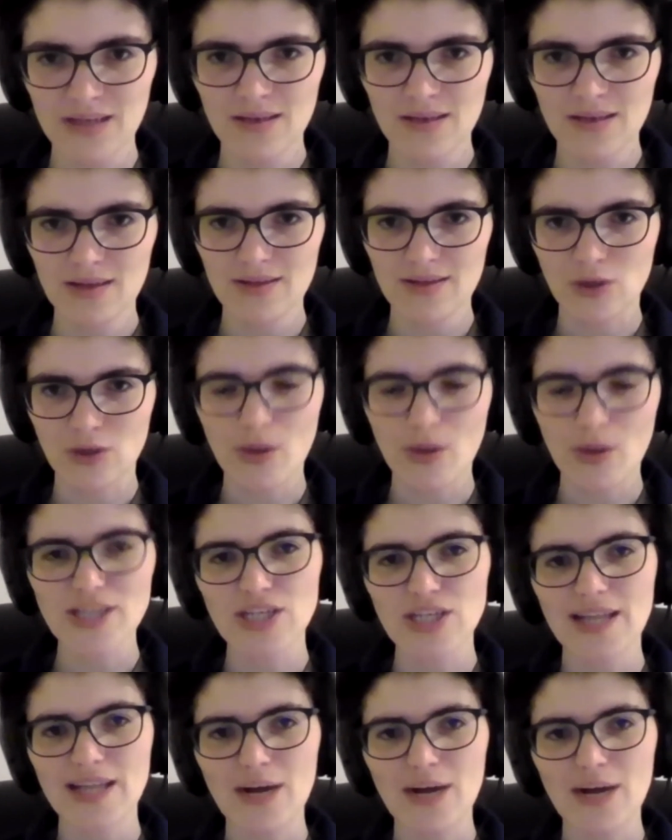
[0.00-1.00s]
The
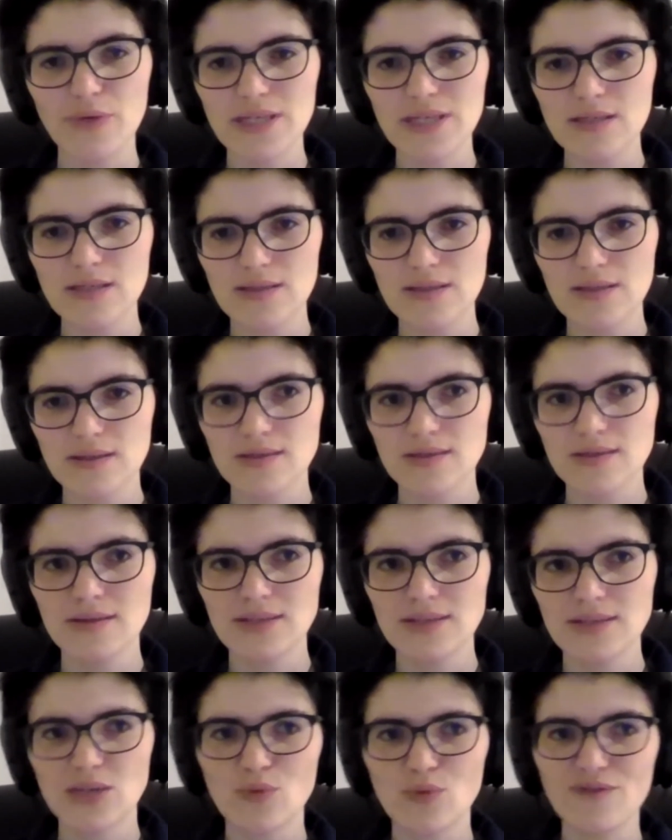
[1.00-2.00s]
question now is,
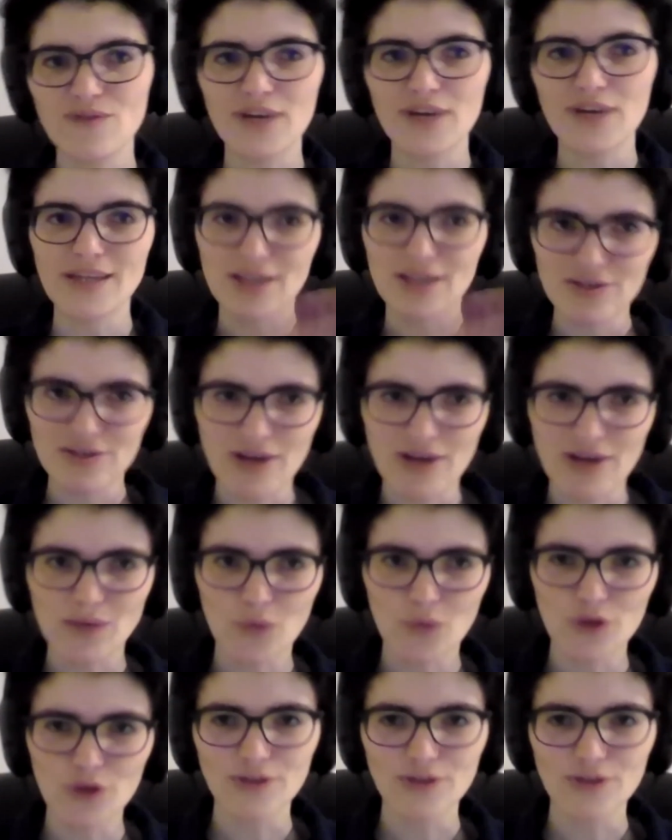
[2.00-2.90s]
did we find the correct model